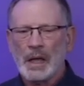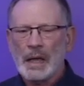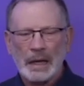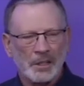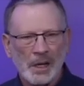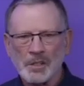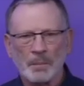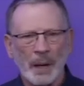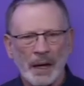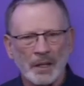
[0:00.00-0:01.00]
He does it
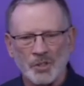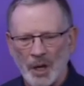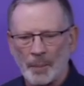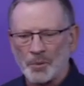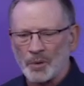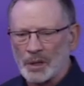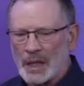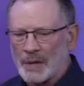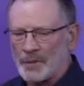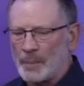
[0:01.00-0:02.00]
back in chapter
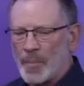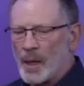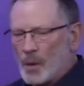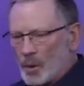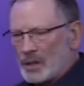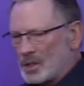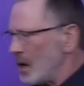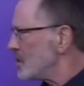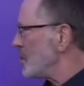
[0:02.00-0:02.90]
11 where he talks